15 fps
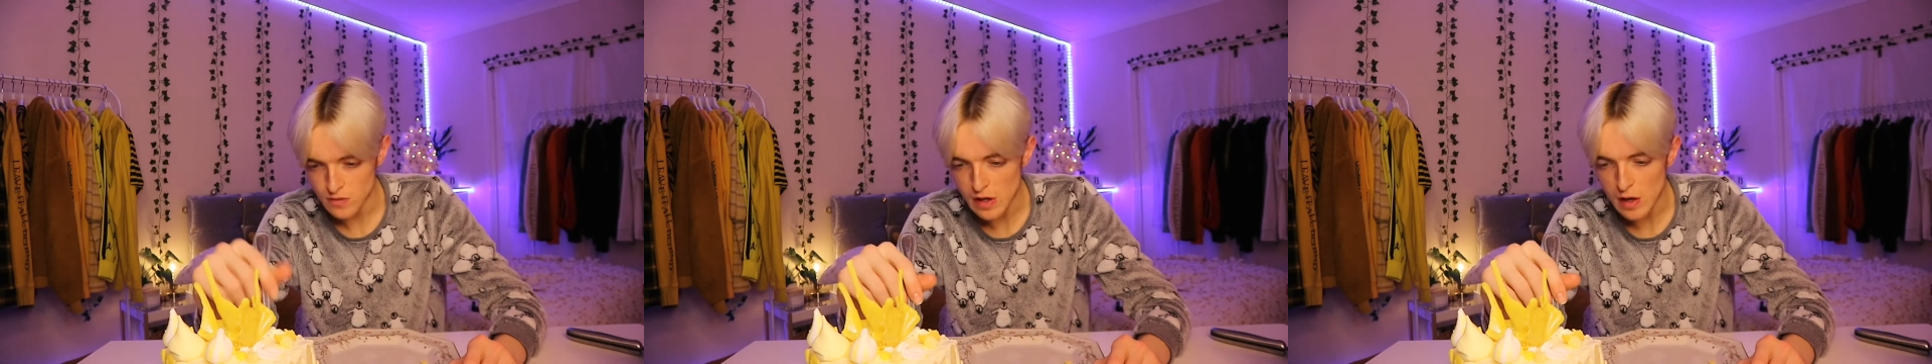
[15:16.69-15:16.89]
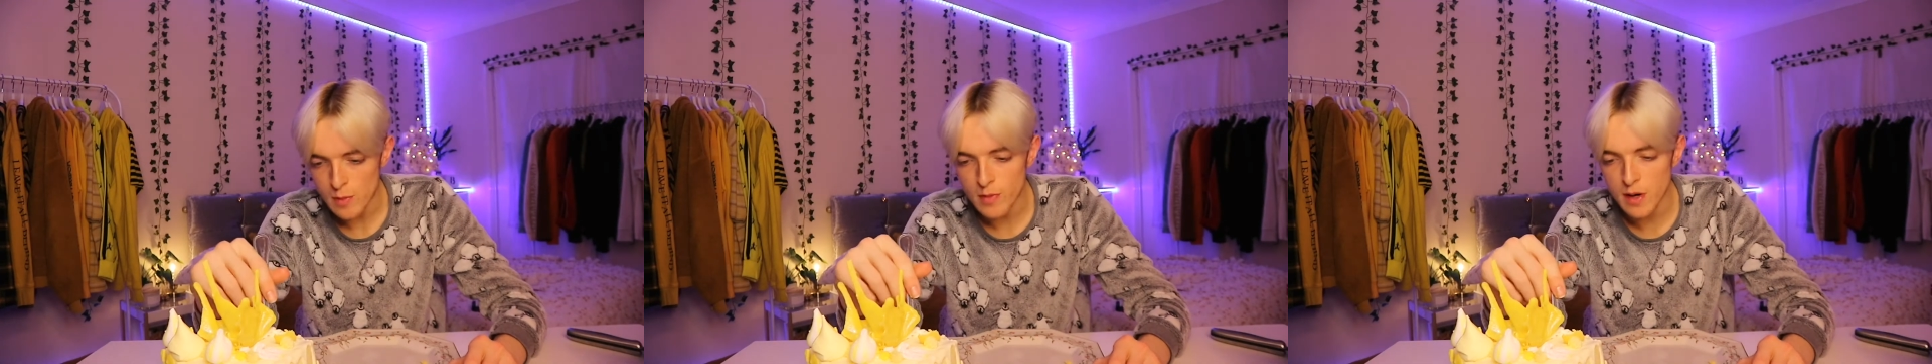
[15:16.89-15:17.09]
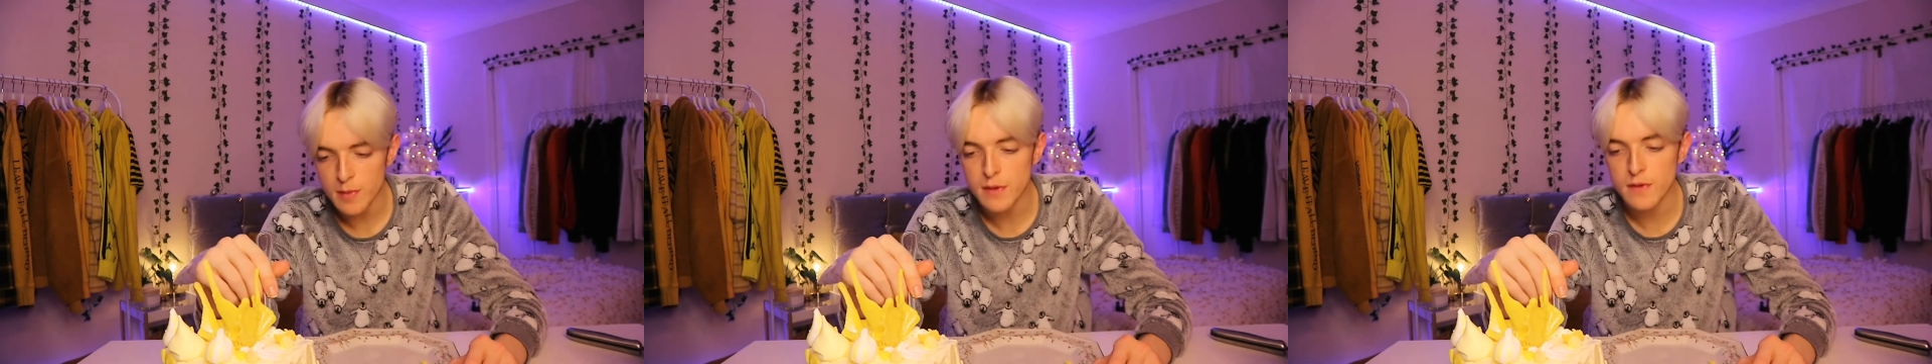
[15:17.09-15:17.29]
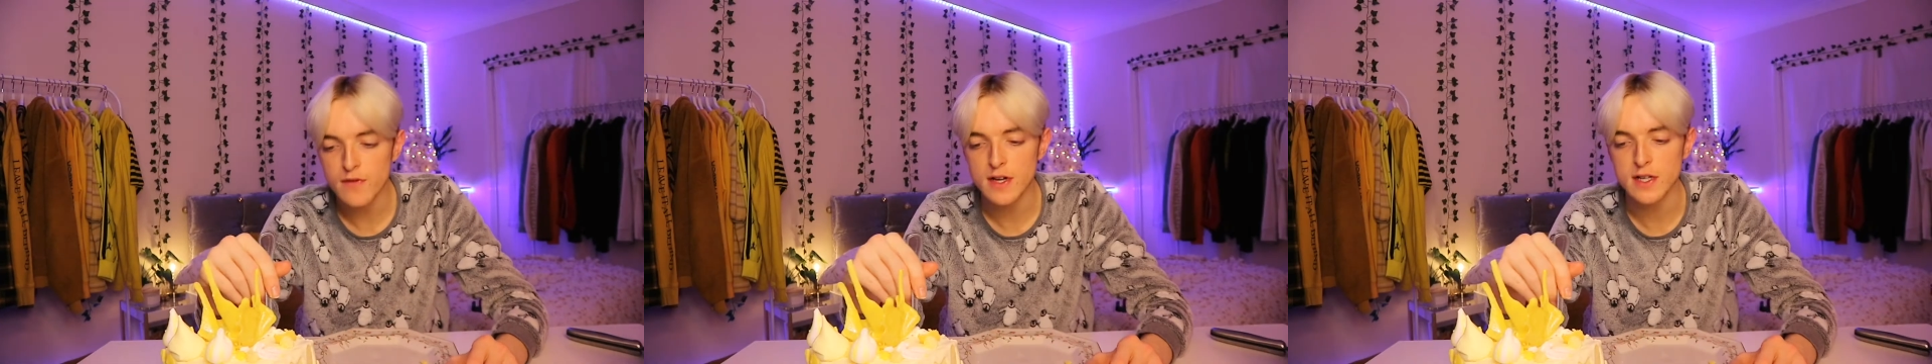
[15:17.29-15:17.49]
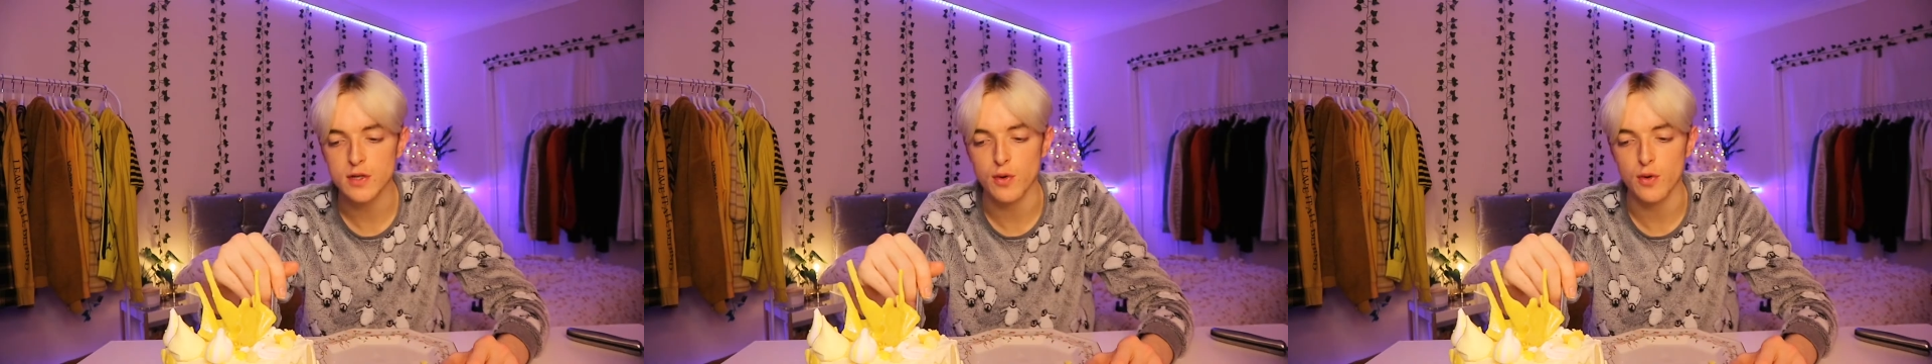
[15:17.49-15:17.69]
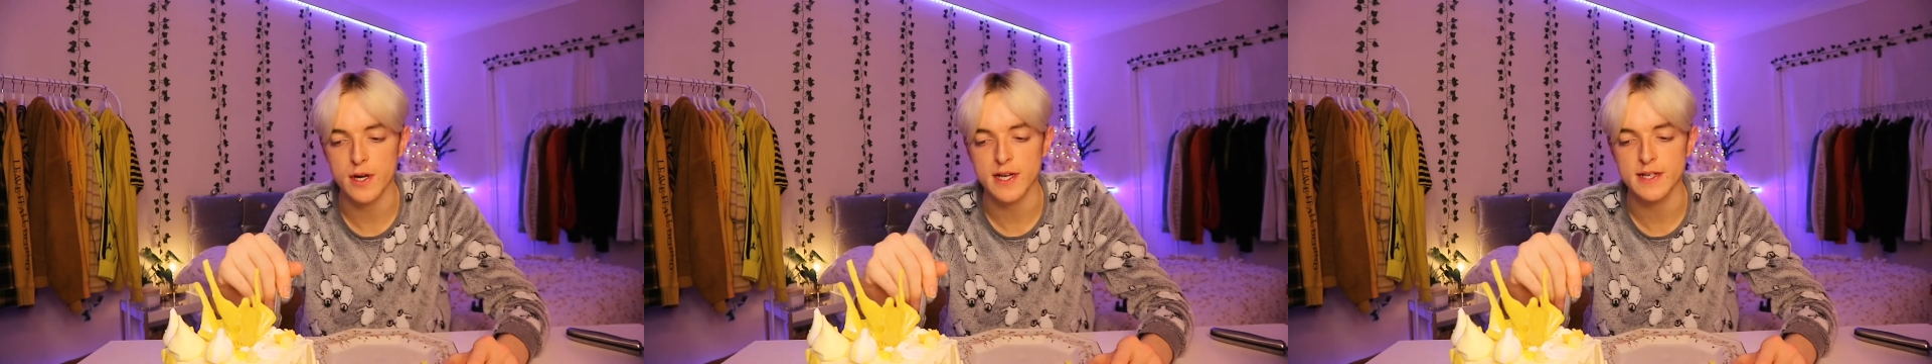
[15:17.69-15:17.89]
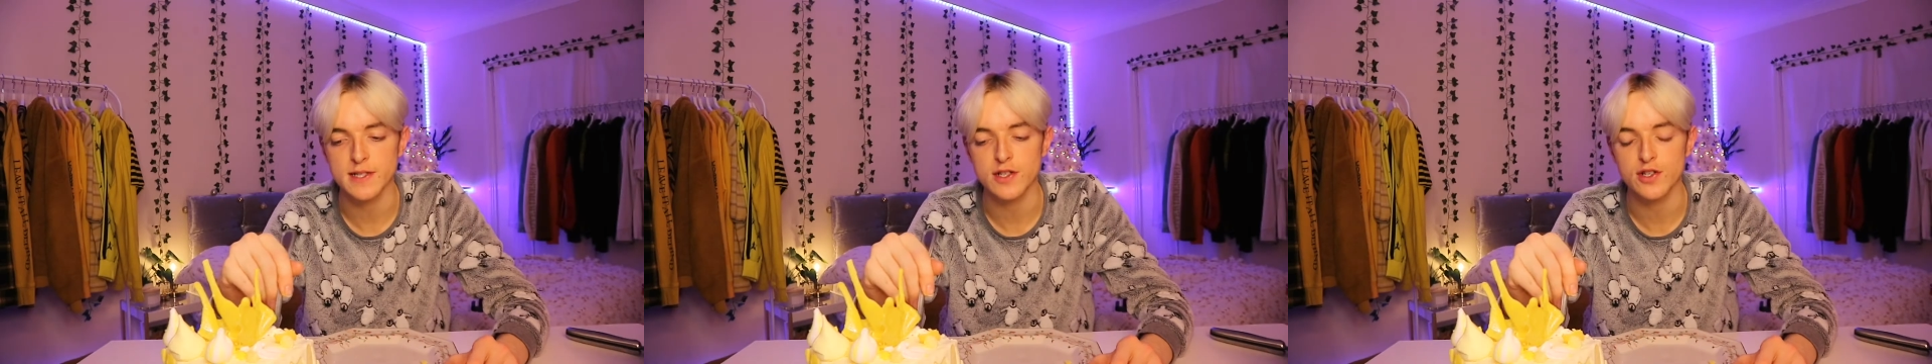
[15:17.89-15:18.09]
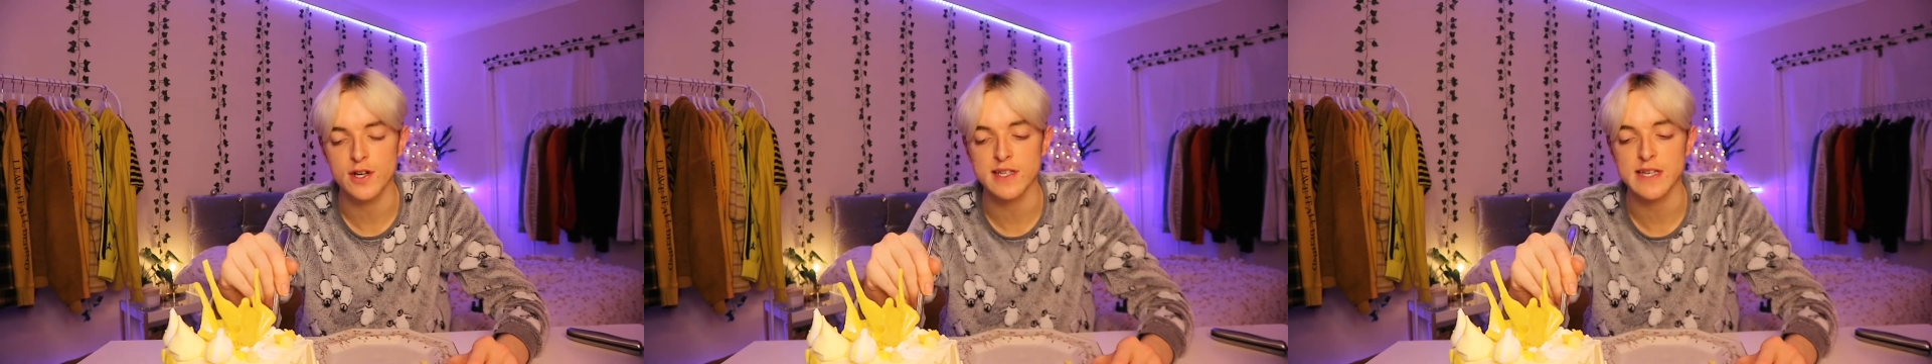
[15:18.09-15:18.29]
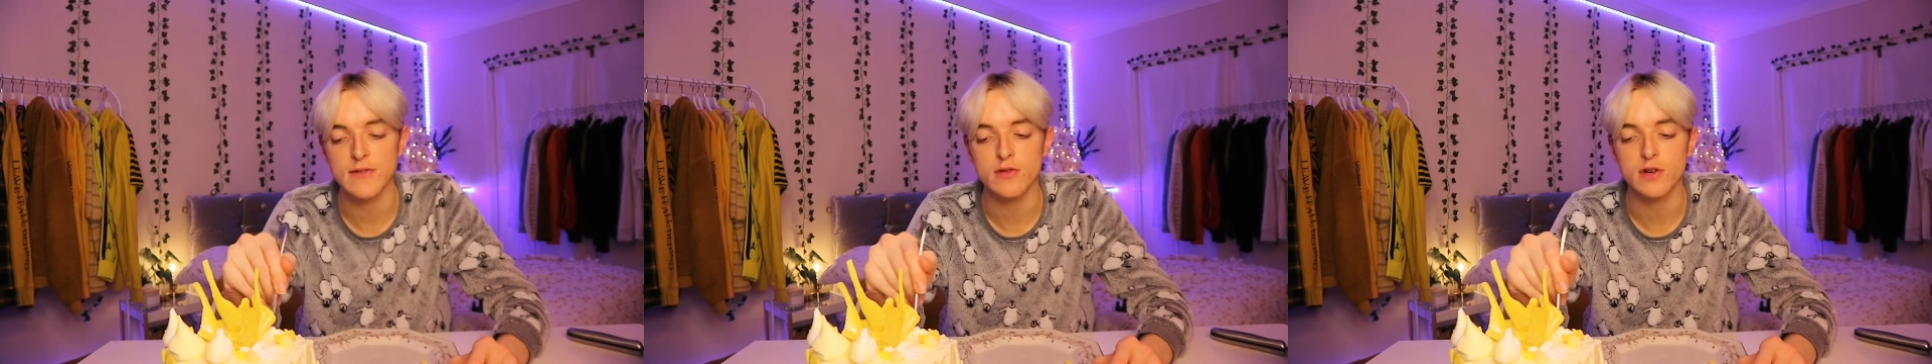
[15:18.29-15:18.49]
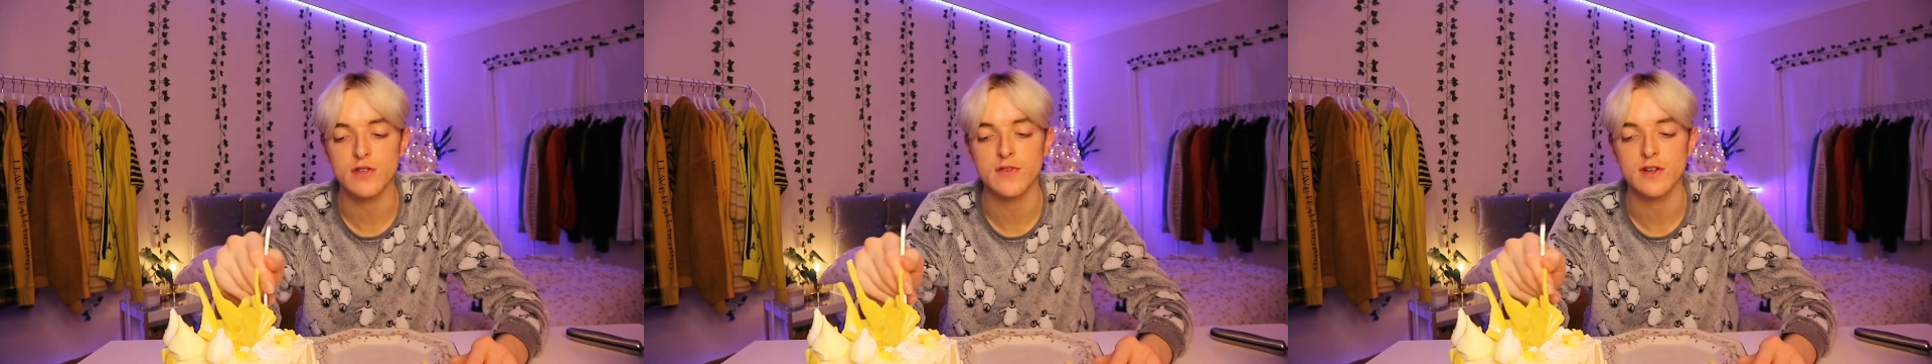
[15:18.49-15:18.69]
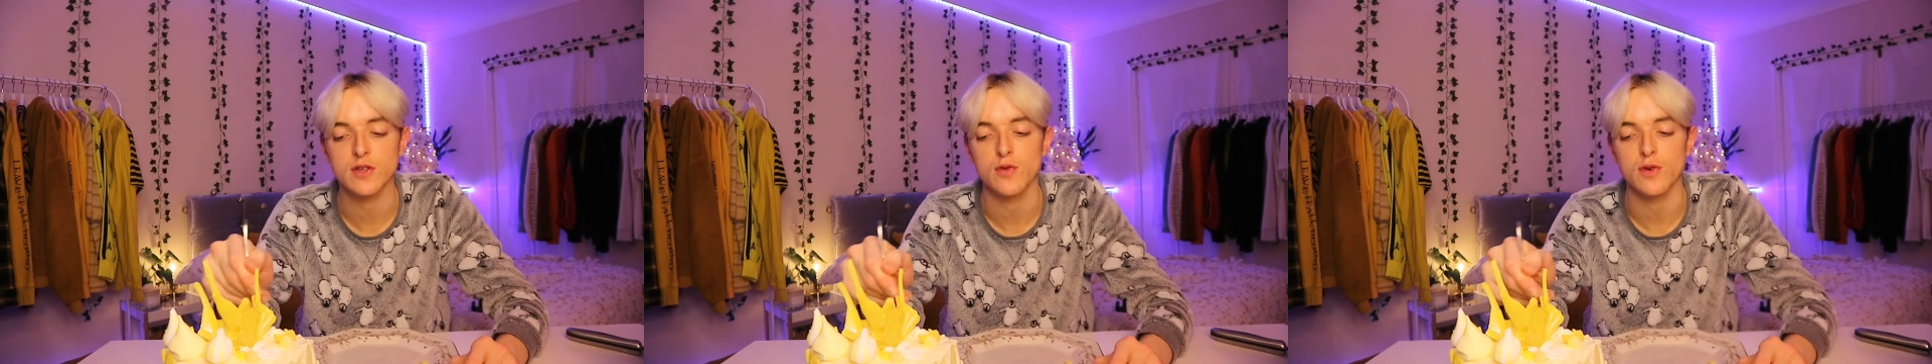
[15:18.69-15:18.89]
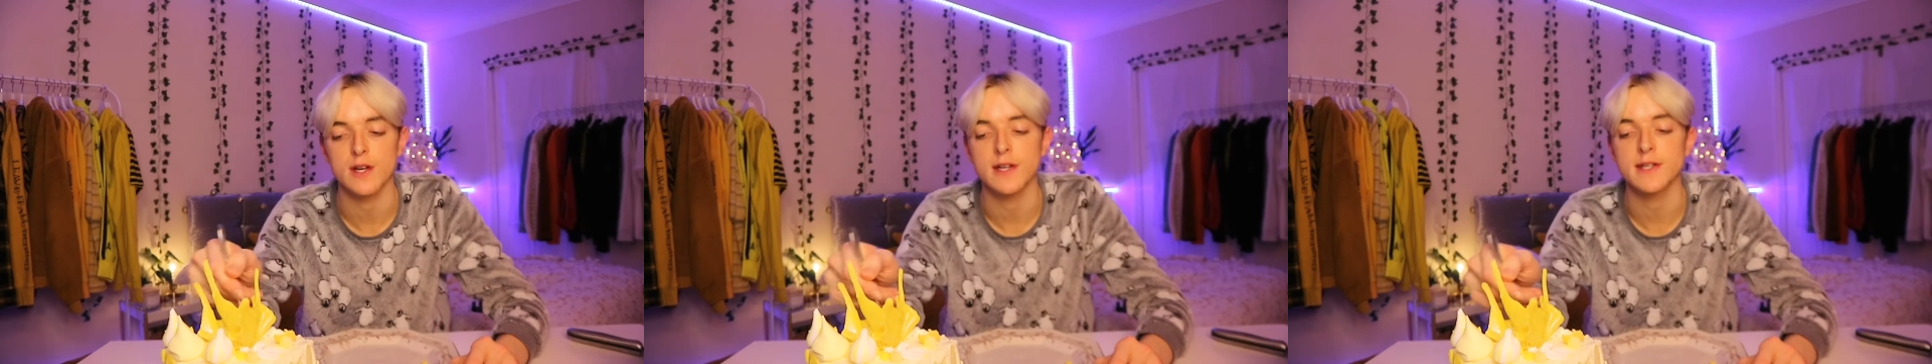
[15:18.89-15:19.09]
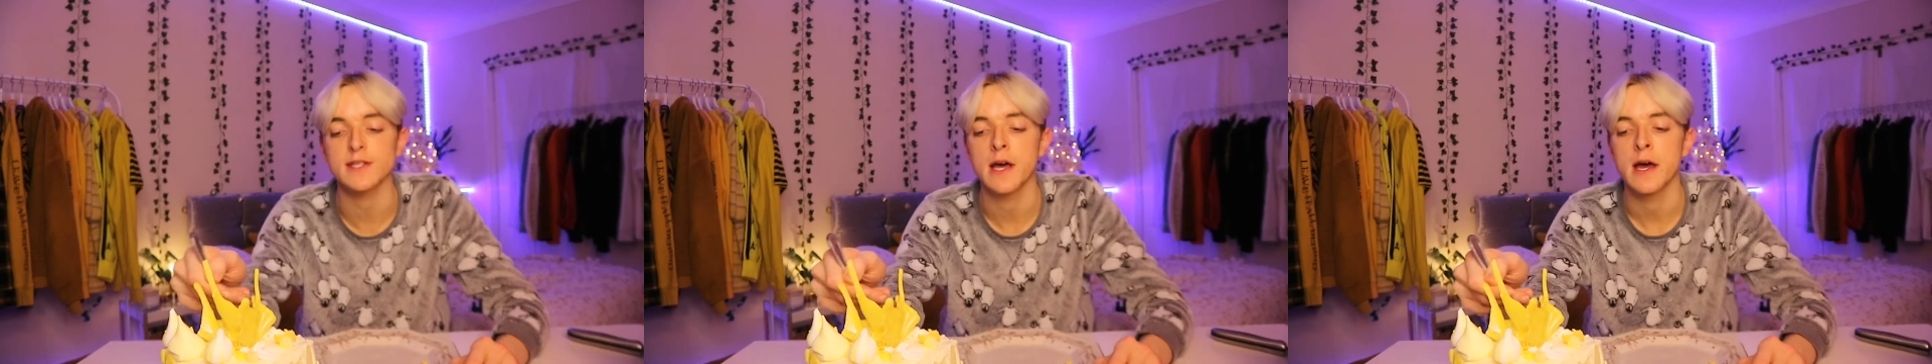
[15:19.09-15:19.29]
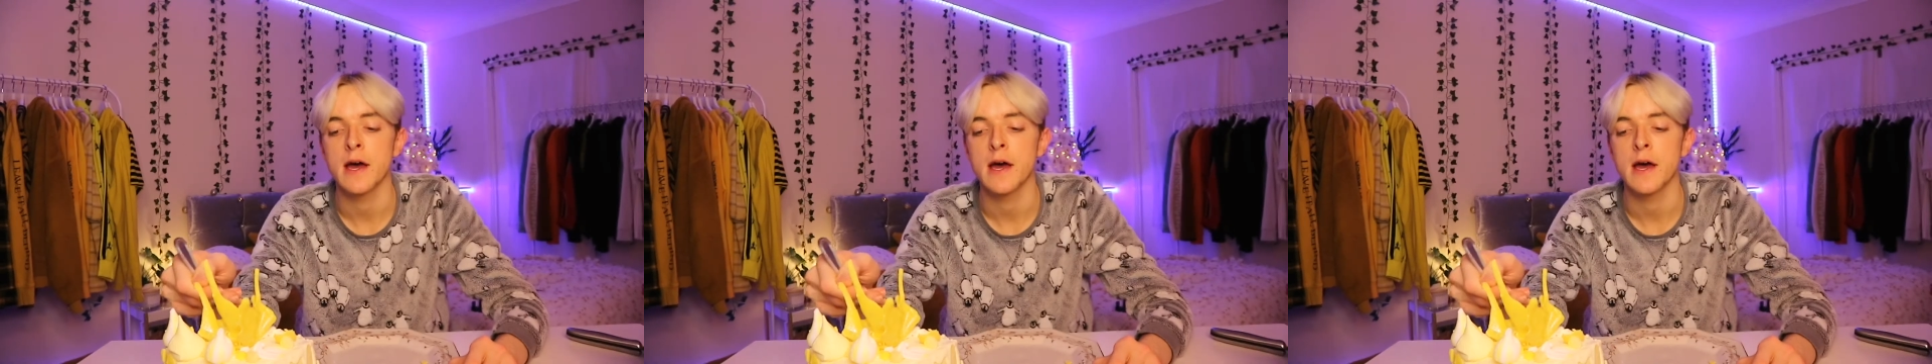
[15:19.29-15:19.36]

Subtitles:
Remember in Victorious? Did you guys ever watch Victorious?